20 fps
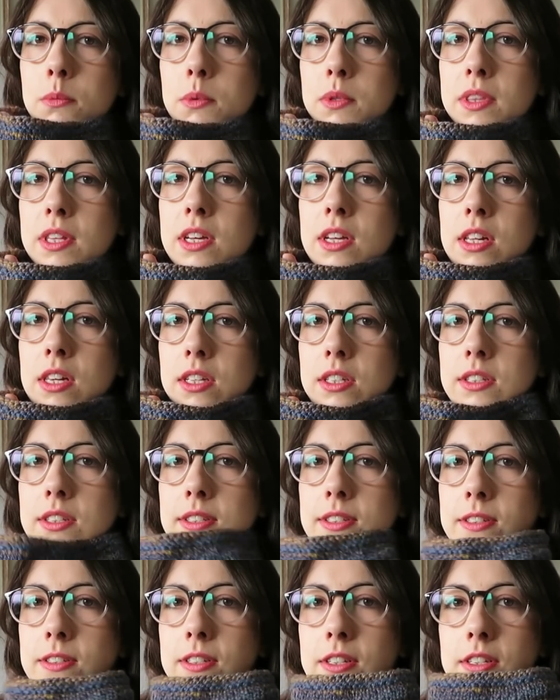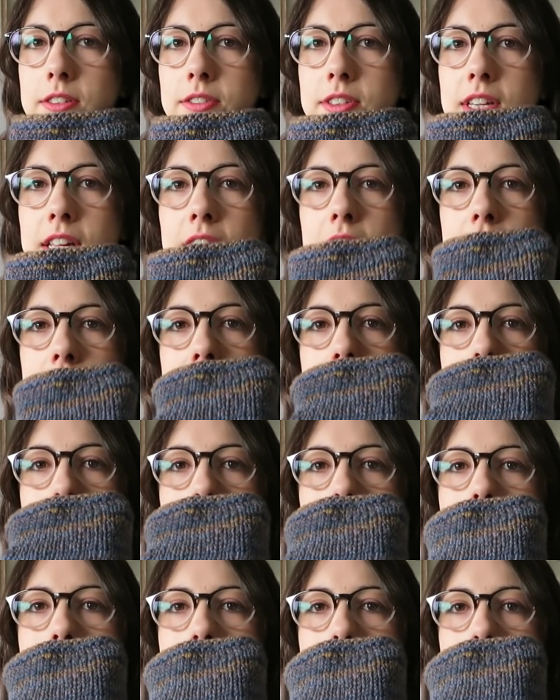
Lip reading: with the colours. I really like it.